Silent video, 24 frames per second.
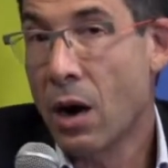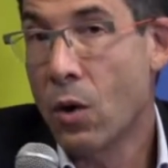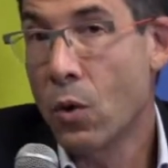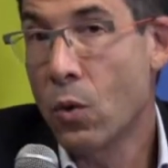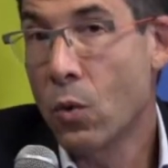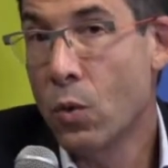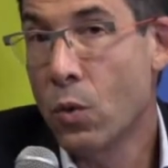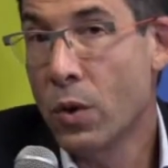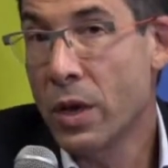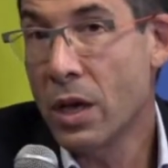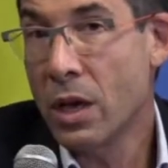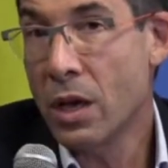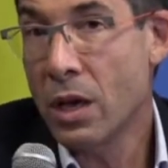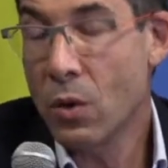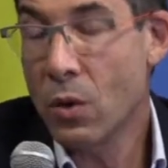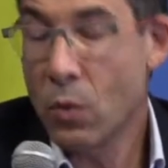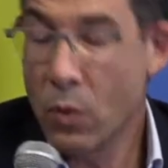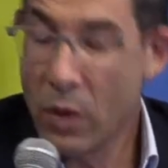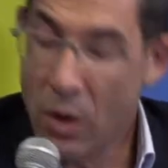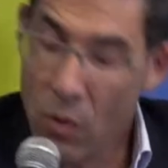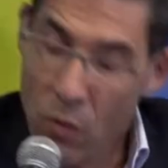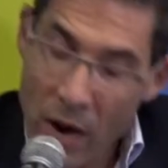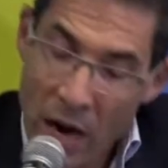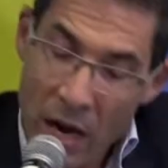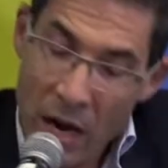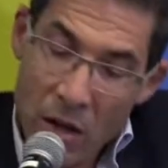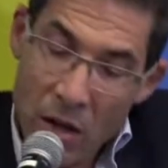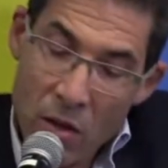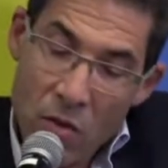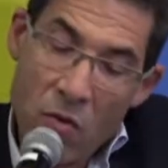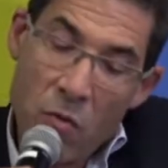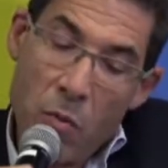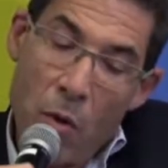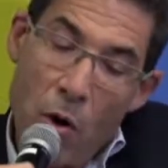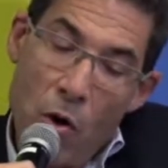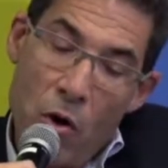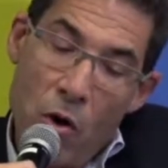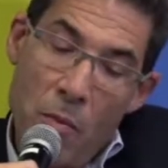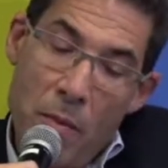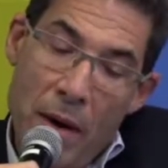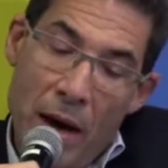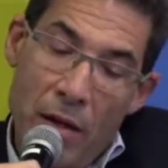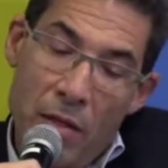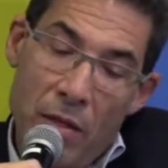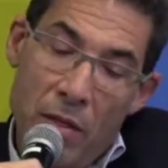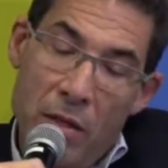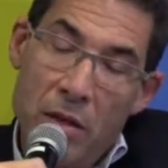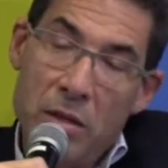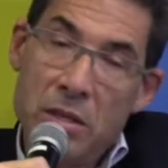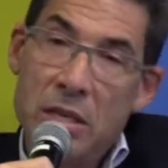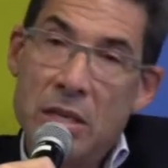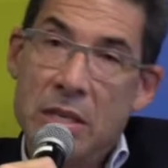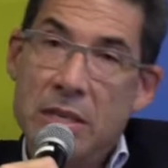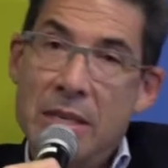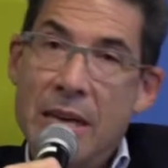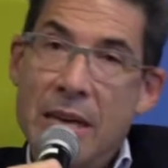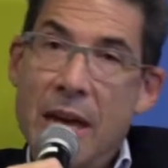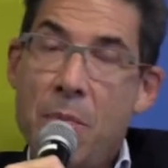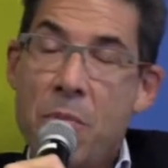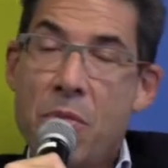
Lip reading: Now, we really spoke about this